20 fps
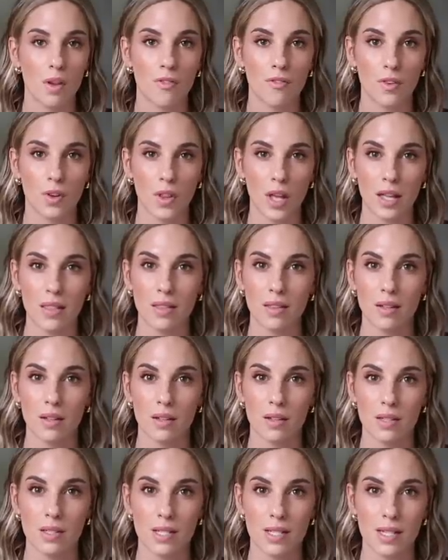for like
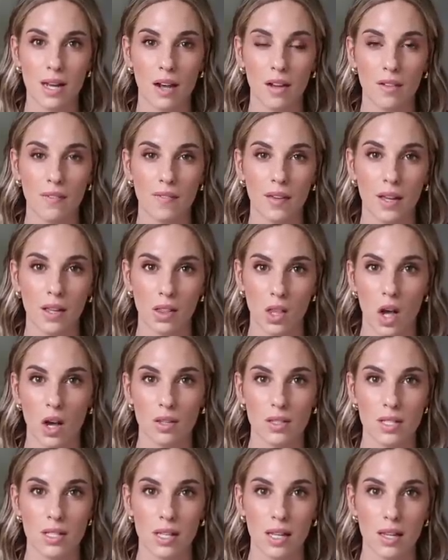the snug fit
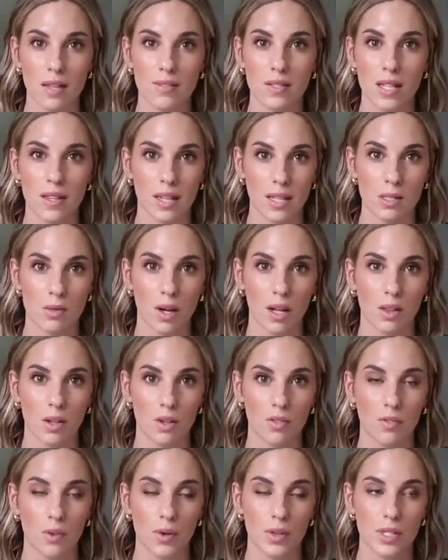long sleeves and that's what I
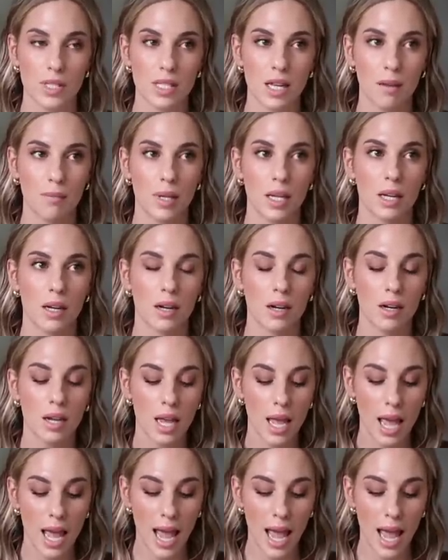look for this time of year.